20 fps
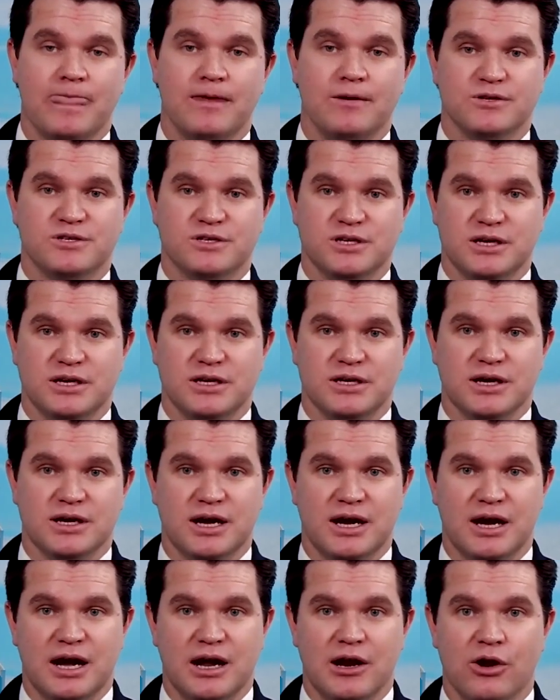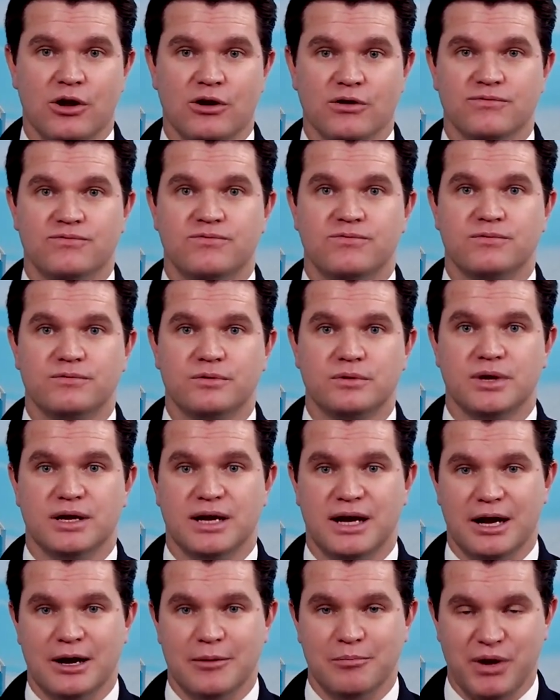You're seeing a lot of
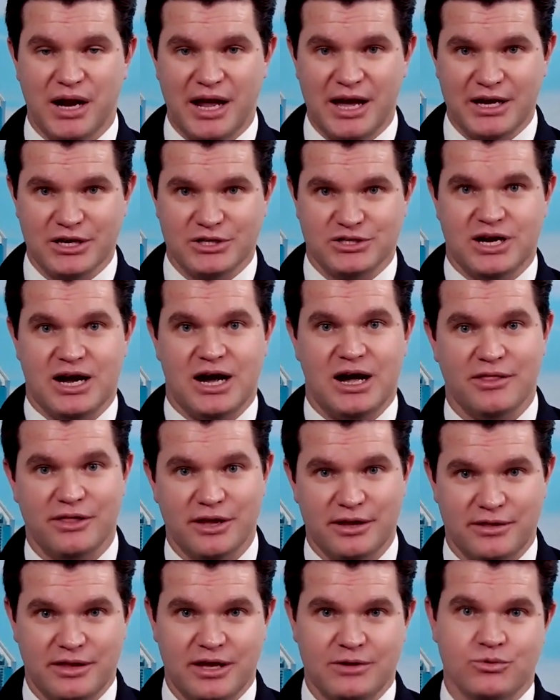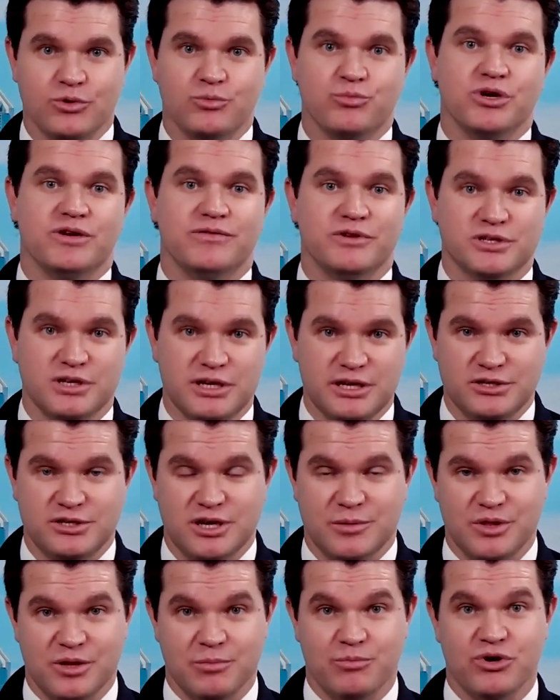players now that were previously
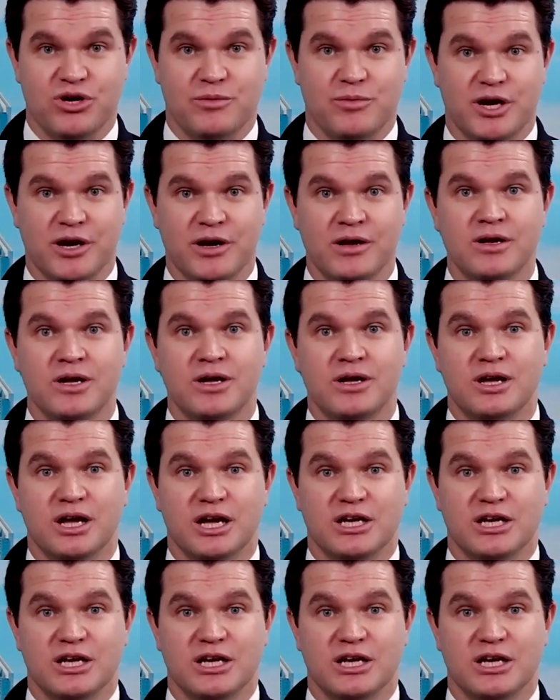some of the premier